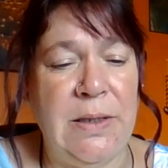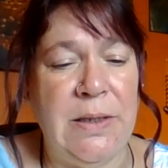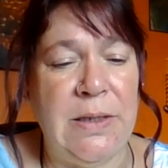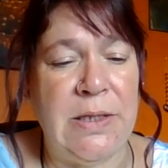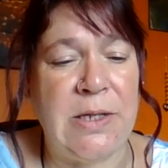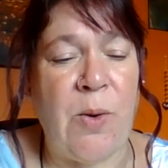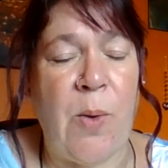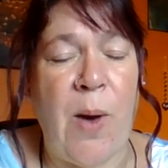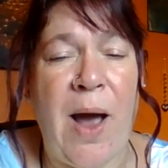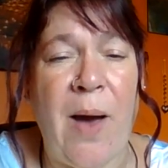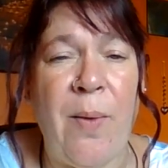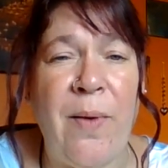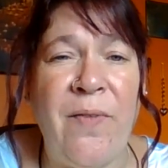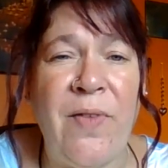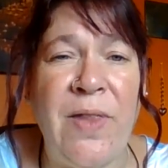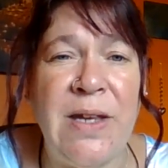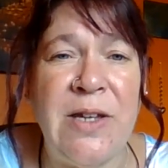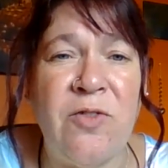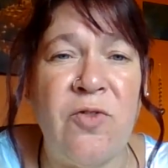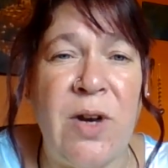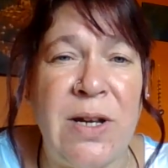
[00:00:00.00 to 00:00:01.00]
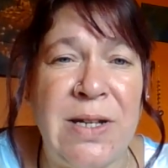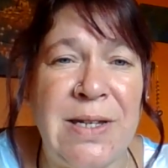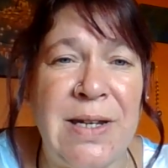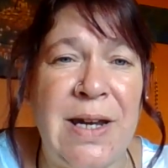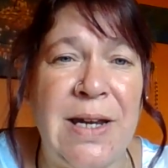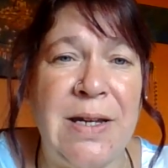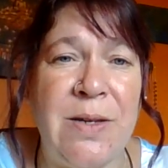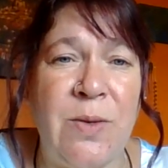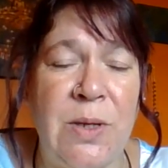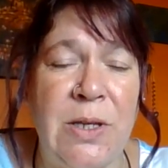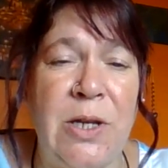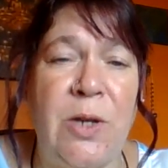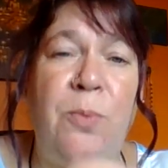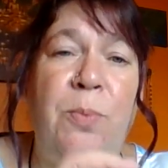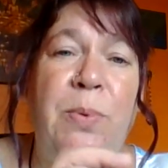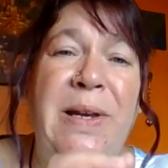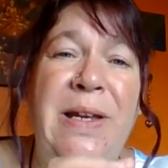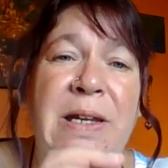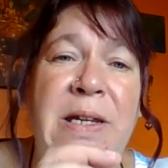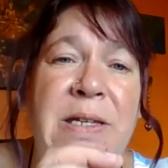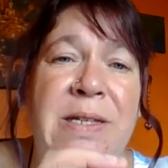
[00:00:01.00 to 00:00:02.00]
So however this resonates with you,
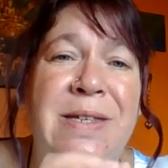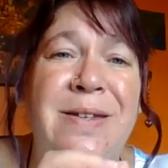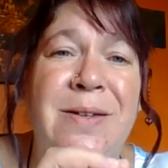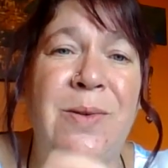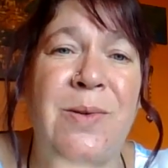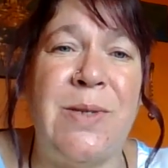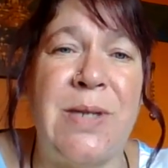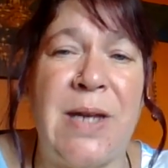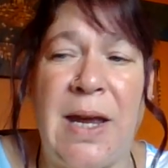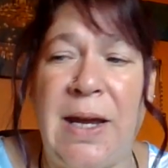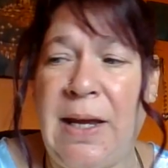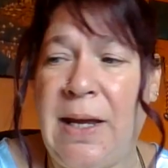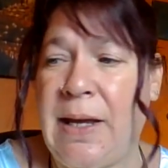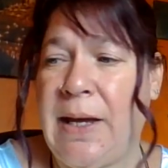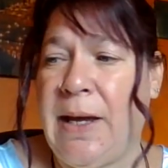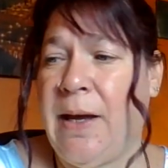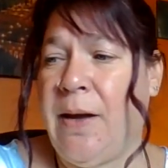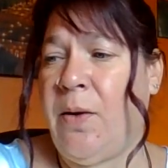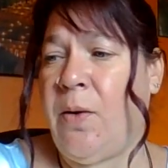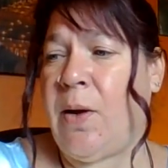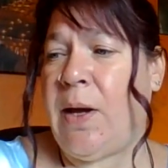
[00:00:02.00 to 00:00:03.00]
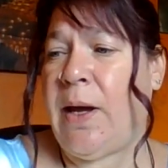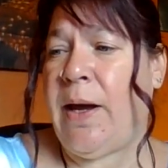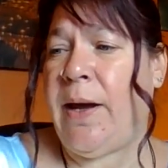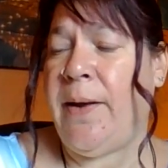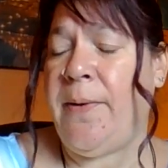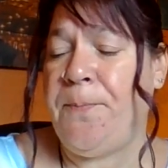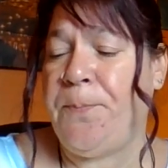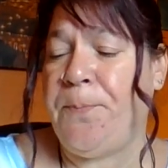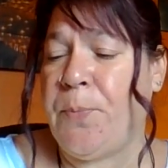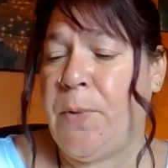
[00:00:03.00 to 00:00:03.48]
please do take it, okay?